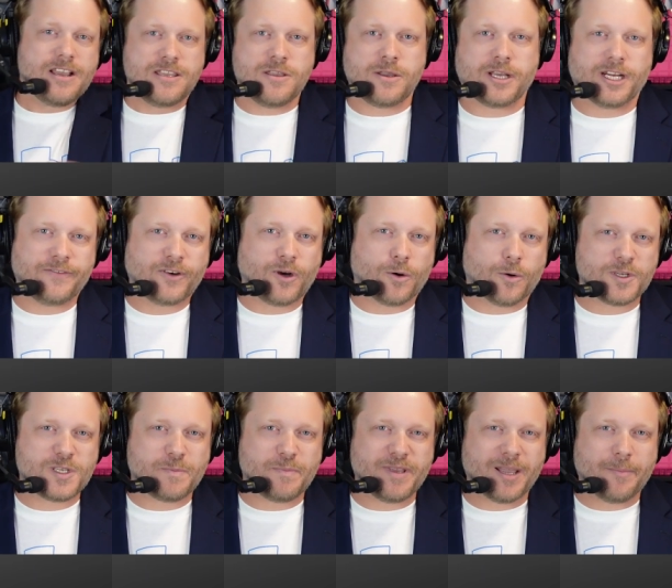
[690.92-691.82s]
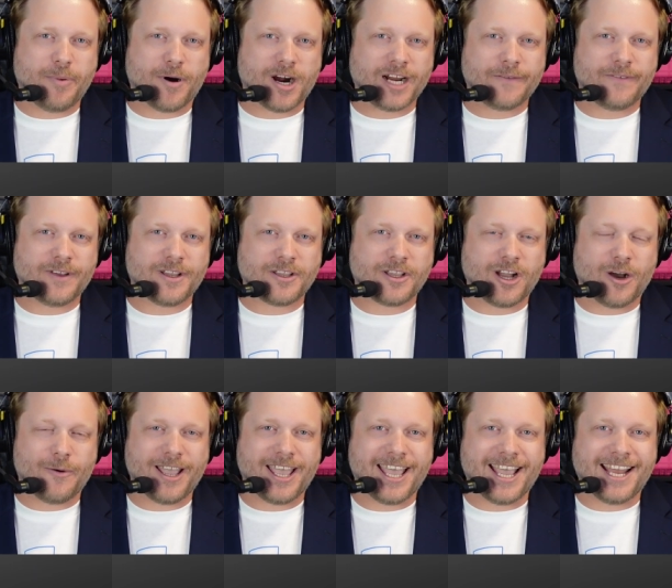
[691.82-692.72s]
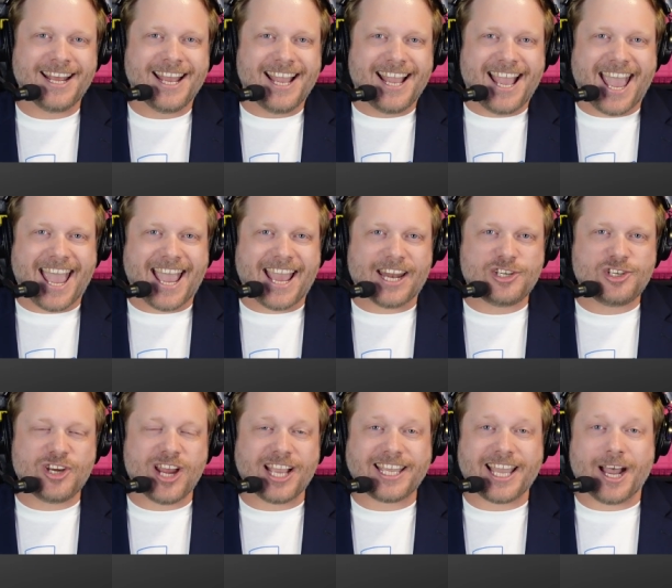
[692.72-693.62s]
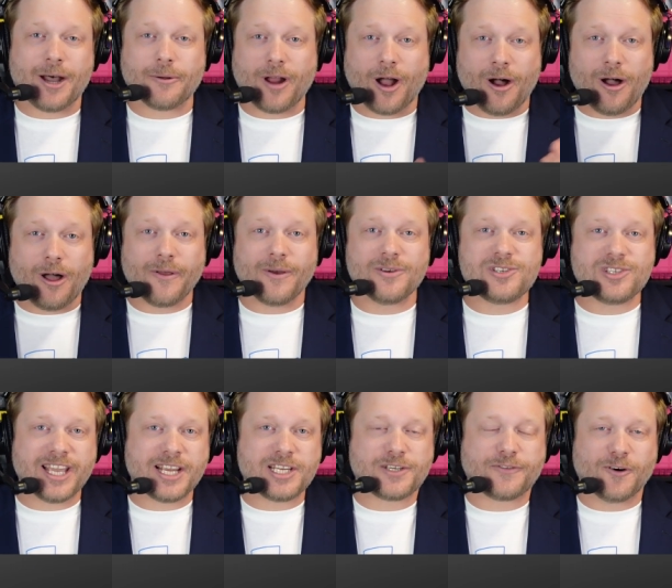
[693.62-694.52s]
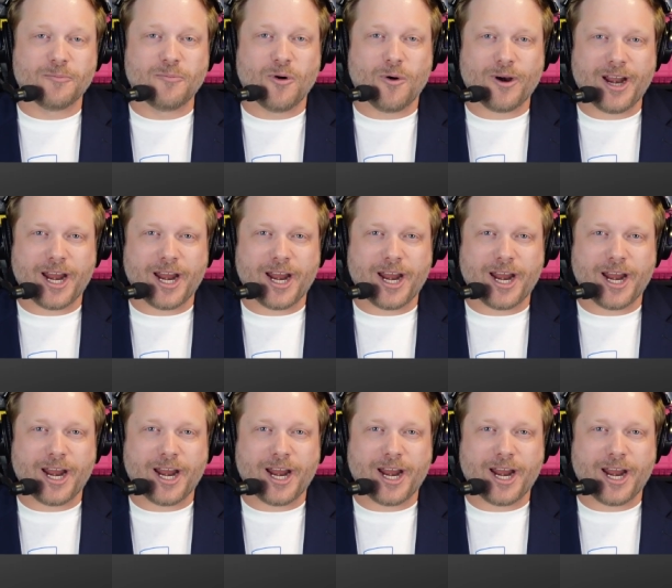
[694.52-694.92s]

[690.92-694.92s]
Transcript: You can, of course, be a part of it. Go ahead and check out all those links for more